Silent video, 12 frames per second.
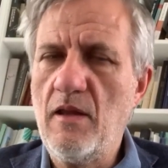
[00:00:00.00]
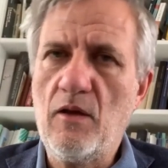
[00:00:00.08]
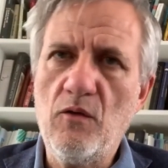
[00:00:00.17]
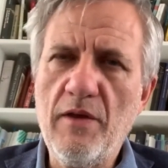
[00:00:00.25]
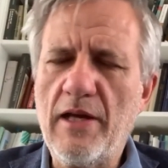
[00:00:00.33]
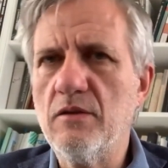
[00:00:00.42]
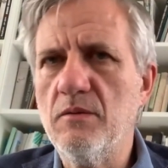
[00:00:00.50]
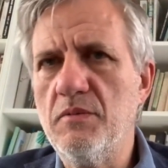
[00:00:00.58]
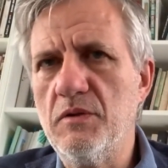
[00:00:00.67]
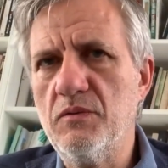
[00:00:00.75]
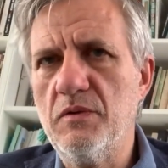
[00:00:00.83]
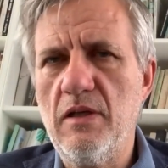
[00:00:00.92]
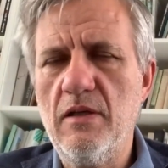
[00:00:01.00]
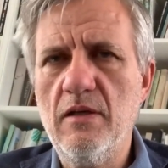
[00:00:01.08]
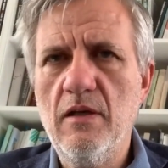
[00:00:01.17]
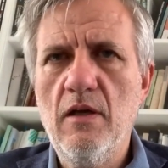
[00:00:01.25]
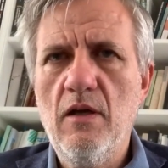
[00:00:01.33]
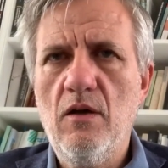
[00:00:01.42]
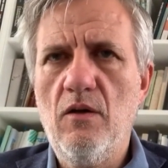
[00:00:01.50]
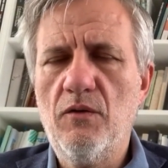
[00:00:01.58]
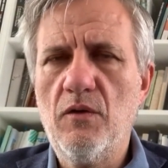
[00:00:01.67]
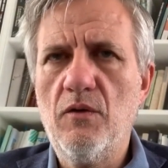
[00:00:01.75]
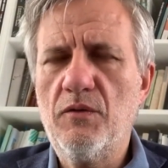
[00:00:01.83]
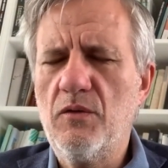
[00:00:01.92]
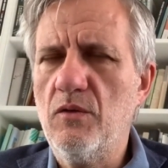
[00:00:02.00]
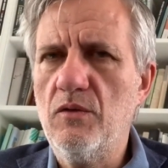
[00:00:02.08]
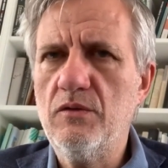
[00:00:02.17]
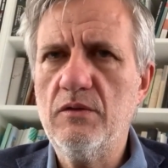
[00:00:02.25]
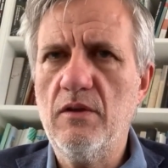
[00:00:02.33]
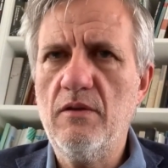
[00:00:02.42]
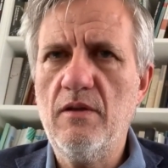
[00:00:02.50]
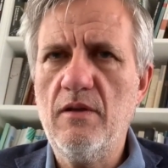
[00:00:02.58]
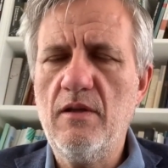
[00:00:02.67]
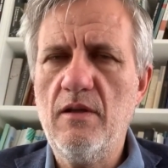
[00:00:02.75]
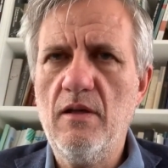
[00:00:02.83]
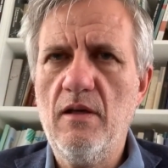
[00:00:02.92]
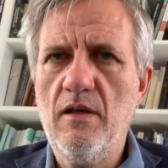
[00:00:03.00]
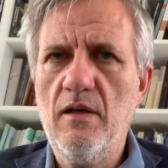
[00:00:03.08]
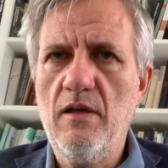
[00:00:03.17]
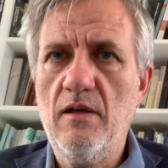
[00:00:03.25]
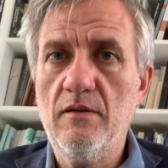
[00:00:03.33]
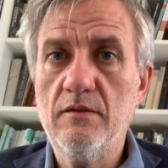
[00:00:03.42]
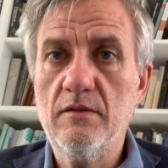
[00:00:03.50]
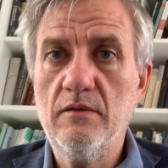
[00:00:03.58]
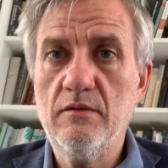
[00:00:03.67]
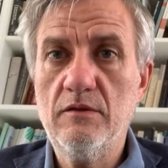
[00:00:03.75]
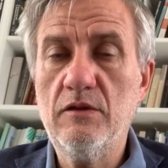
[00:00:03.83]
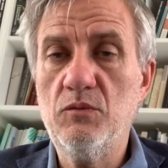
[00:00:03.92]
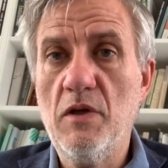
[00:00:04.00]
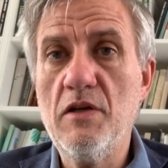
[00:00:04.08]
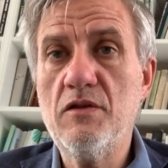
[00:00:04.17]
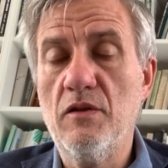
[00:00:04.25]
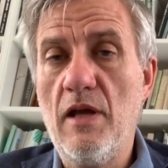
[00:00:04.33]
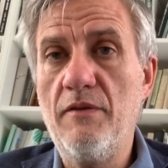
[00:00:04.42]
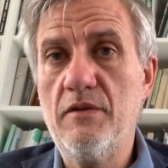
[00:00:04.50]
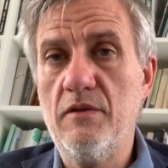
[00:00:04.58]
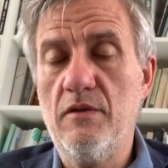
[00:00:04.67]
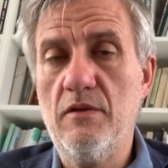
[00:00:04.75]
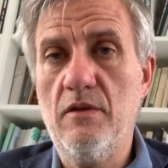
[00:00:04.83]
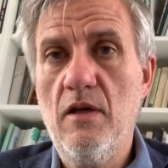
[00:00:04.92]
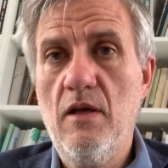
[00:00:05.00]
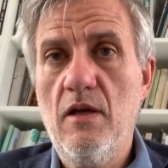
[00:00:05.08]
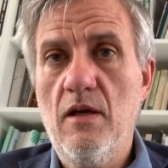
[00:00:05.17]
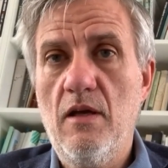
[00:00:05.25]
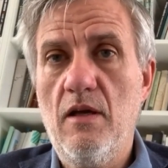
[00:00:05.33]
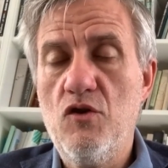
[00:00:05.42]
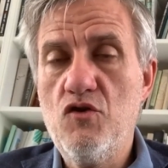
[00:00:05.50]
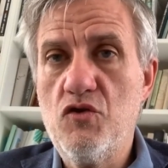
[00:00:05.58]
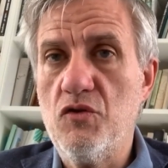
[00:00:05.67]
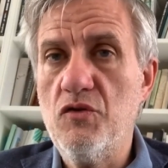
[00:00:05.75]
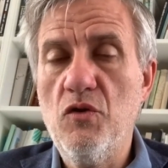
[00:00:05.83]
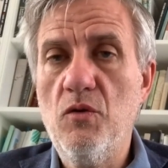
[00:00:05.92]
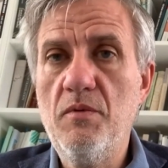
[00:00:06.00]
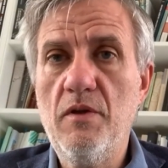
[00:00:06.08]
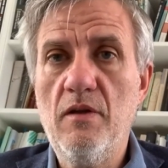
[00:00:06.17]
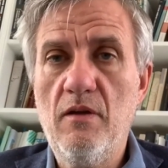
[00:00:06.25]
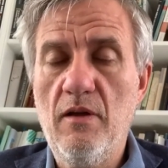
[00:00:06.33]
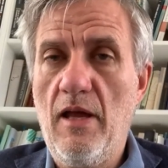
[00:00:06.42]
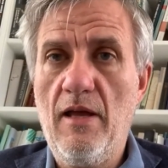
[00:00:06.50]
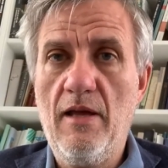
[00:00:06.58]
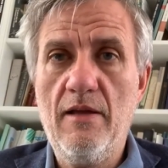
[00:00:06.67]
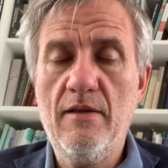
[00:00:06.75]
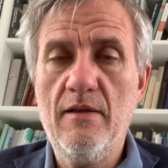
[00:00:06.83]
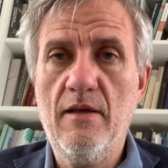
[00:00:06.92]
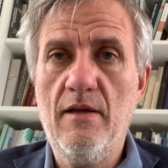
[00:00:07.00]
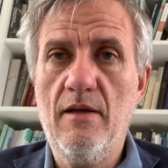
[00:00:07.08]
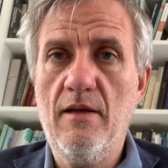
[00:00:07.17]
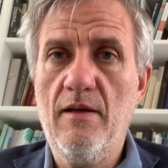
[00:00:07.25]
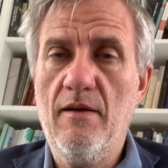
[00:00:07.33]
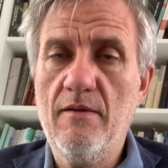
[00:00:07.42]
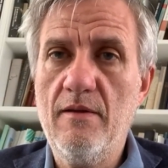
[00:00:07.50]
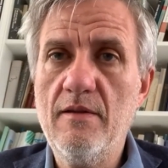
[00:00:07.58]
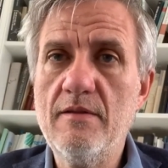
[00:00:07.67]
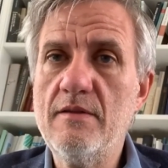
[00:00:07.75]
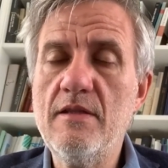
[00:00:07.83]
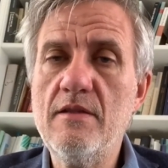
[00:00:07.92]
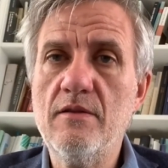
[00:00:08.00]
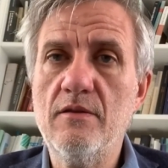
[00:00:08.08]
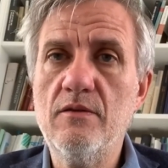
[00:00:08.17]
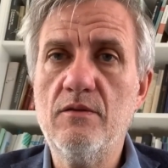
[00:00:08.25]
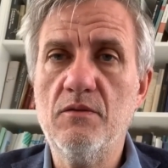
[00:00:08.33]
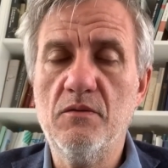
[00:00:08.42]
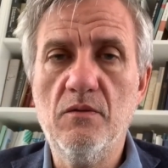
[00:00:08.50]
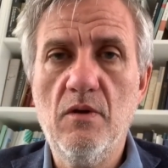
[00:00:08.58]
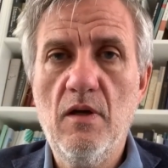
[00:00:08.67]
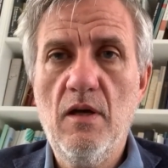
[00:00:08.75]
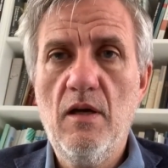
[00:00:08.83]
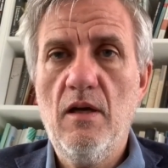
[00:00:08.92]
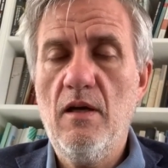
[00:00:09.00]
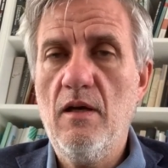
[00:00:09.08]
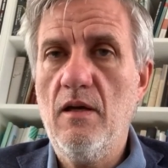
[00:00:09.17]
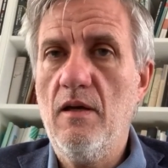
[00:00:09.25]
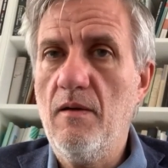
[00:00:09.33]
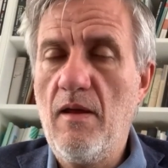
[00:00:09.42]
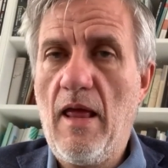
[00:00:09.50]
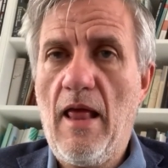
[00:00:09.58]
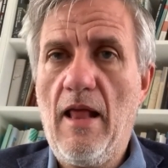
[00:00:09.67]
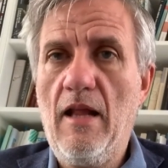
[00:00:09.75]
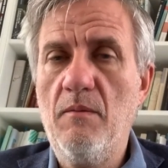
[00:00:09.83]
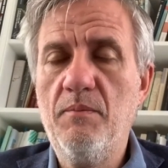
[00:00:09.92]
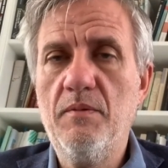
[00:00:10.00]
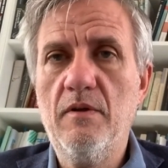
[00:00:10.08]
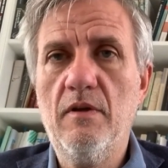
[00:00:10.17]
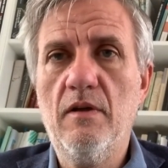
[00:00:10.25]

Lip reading: connection between, of course, the situation after Chernobyl and the decision to help